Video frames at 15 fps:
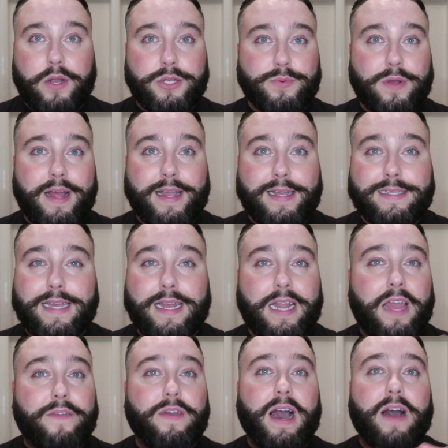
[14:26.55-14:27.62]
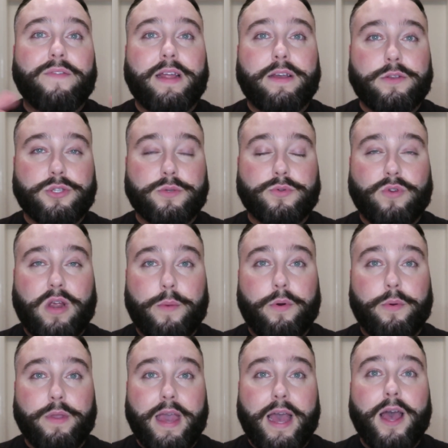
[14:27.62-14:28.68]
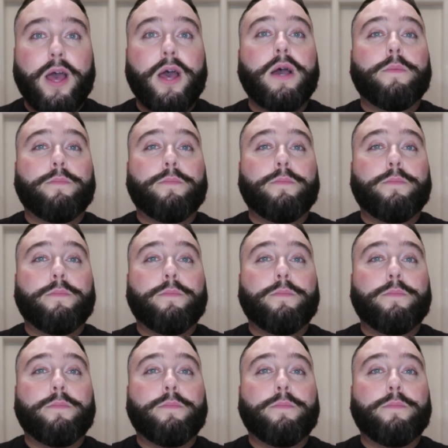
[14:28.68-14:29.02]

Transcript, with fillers: And as well, like I said, if you haven't hit the subscribe button yet,